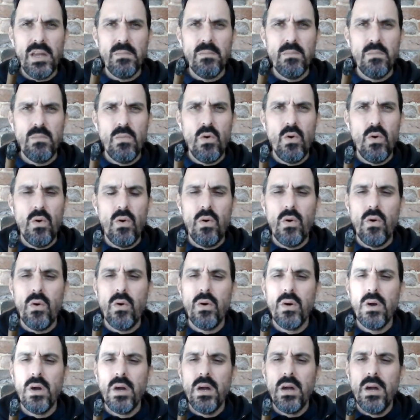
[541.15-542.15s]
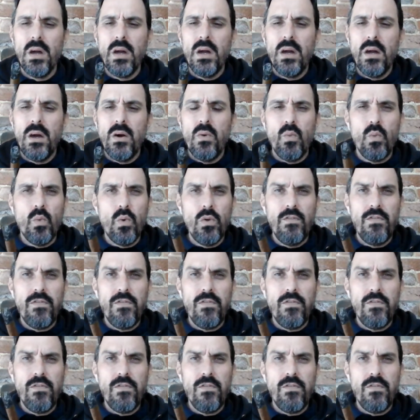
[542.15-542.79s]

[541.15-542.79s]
more wood